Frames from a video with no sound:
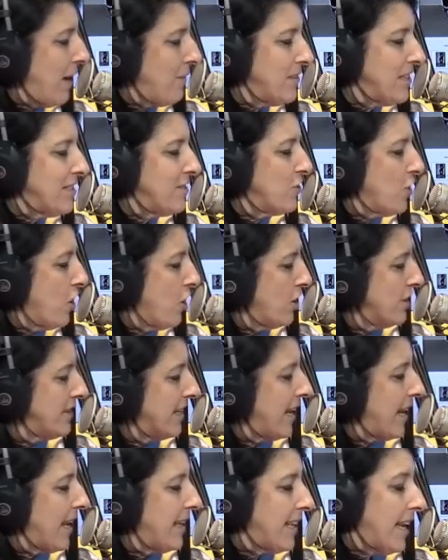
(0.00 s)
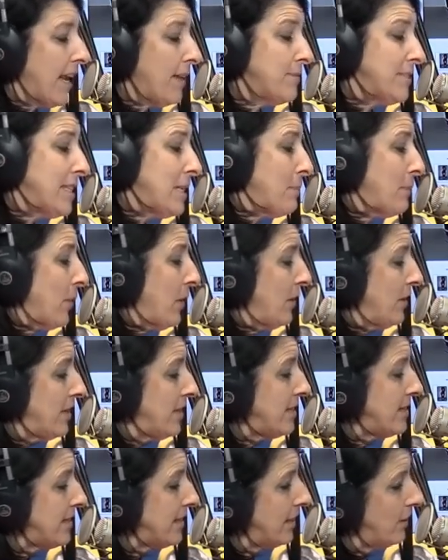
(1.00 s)
these dolls, like, and they have tea
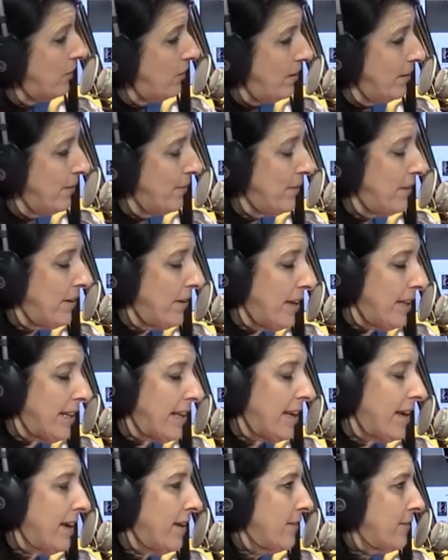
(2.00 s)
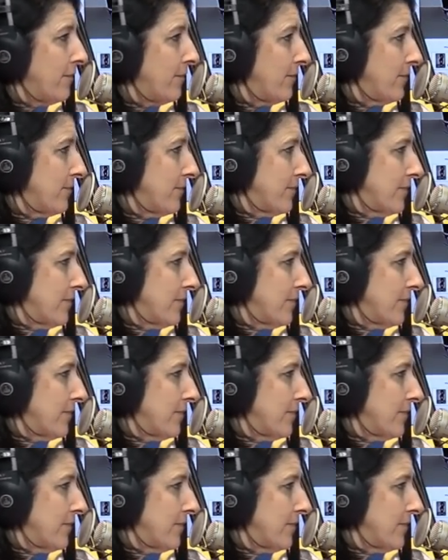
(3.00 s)
parties and they're all over there and they have